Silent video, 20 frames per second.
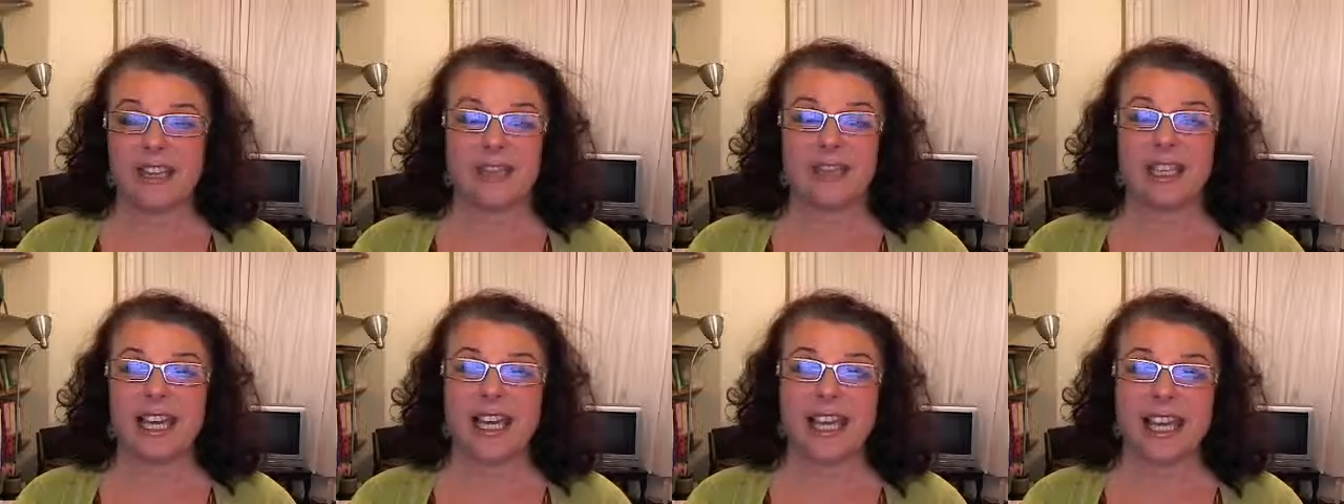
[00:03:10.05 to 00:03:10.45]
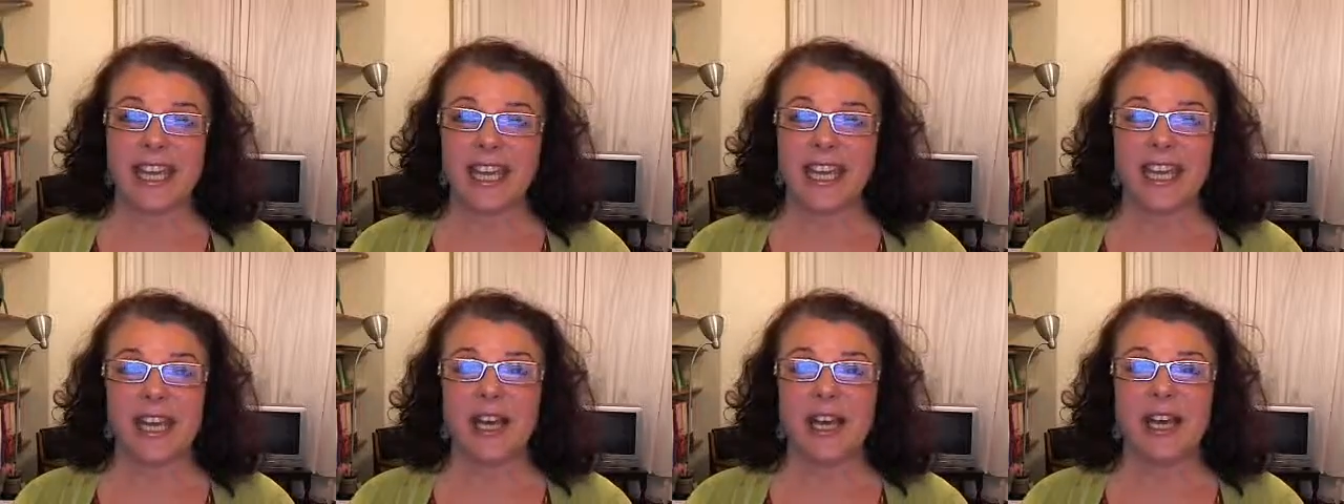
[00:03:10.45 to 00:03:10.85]
You
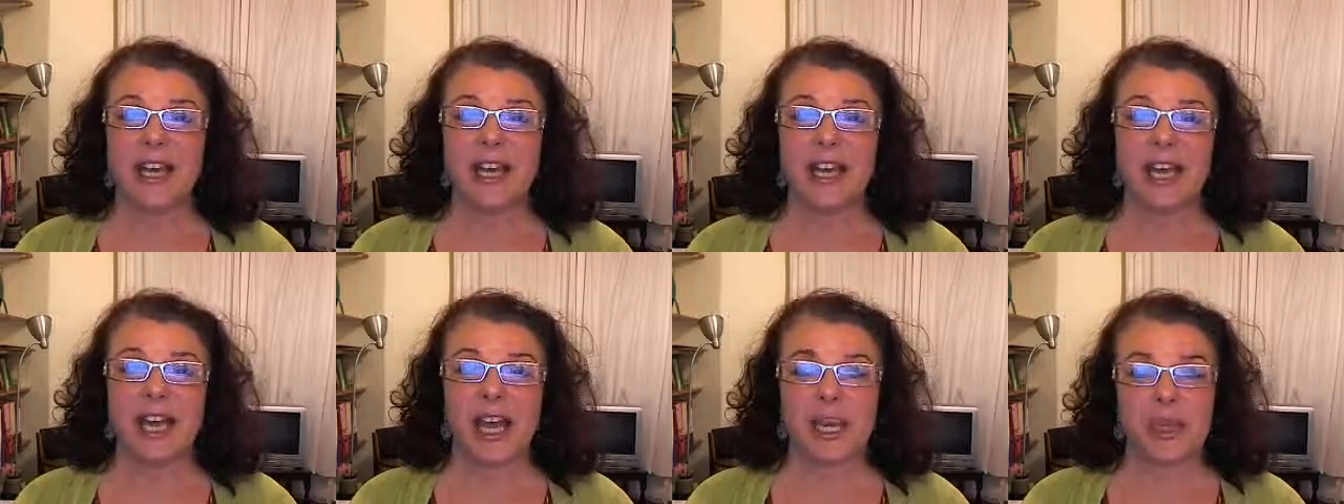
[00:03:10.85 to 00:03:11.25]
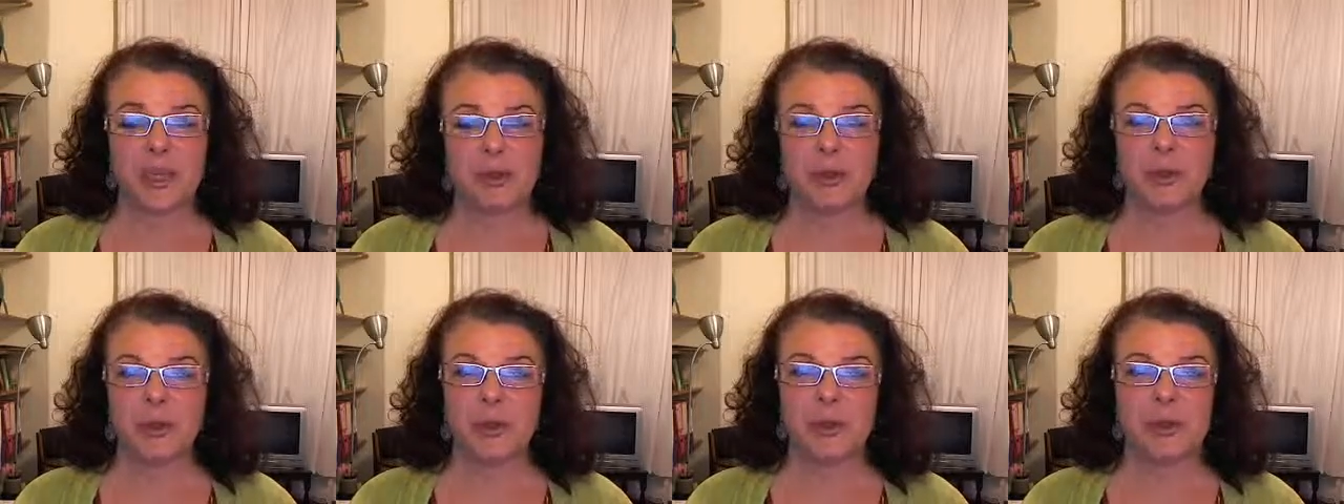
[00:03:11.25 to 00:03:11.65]
say ear
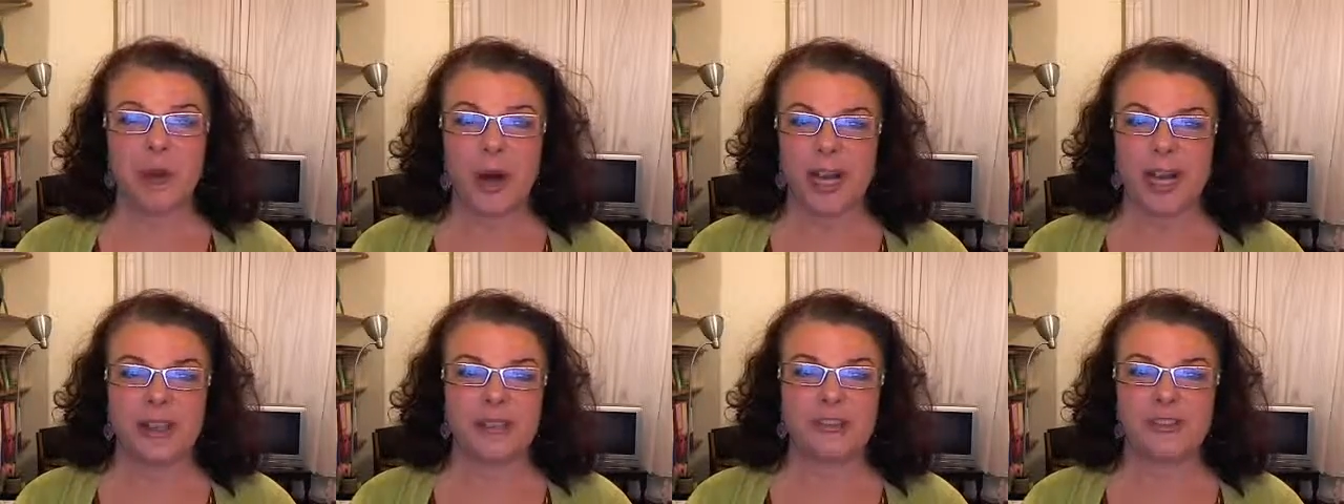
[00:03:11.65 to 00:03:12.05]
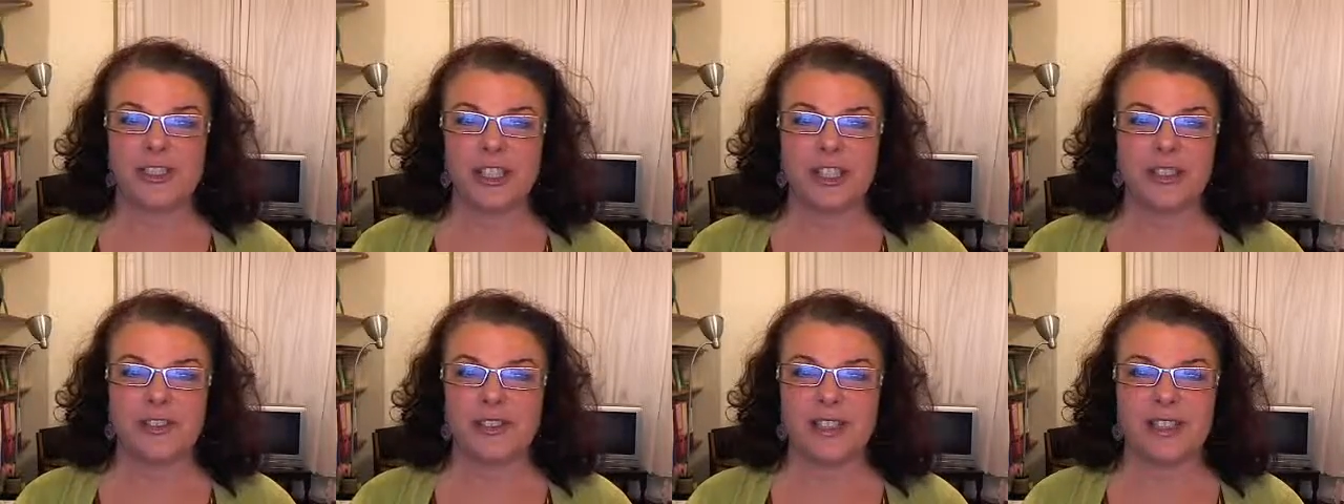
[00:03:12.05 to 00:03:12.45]
and you put a Y in
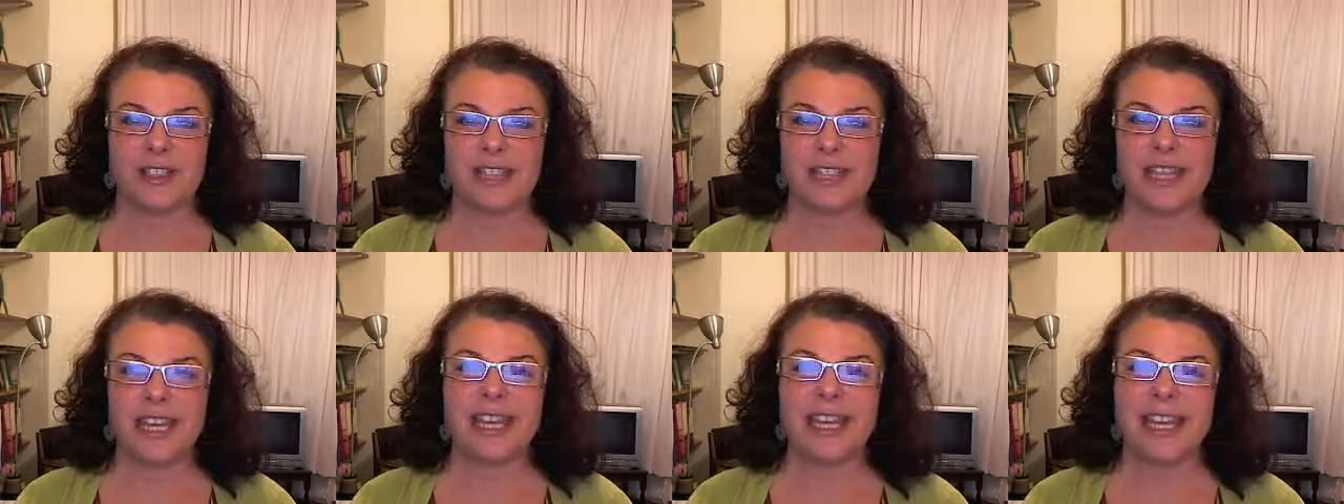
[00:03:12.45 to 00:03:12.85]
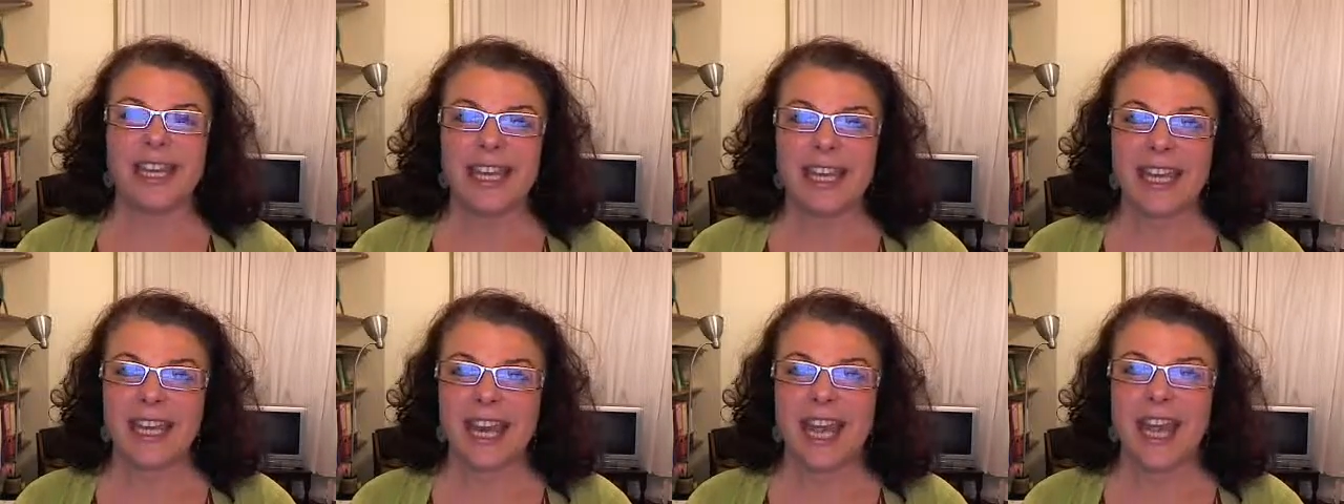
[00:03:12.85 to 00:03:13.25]
front of it.
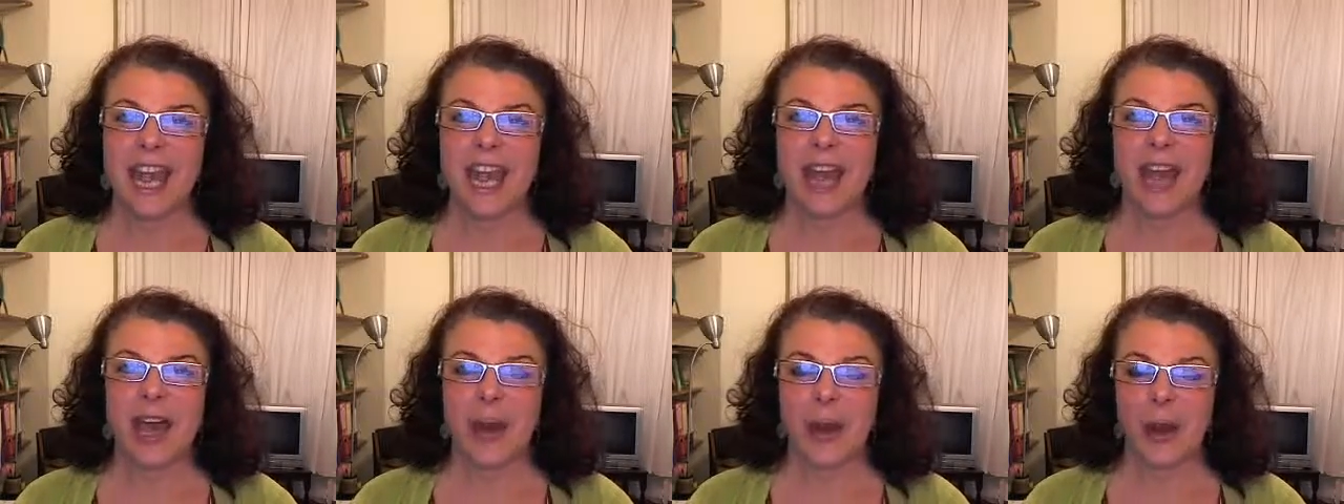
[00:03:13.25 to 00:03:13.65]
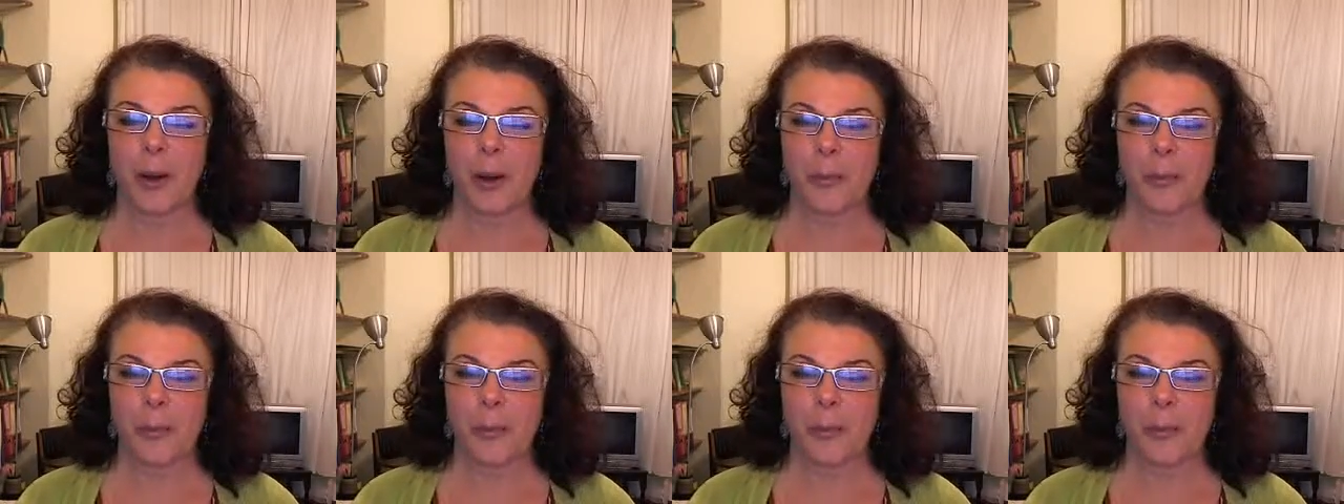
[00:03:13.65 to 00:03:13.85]
Year.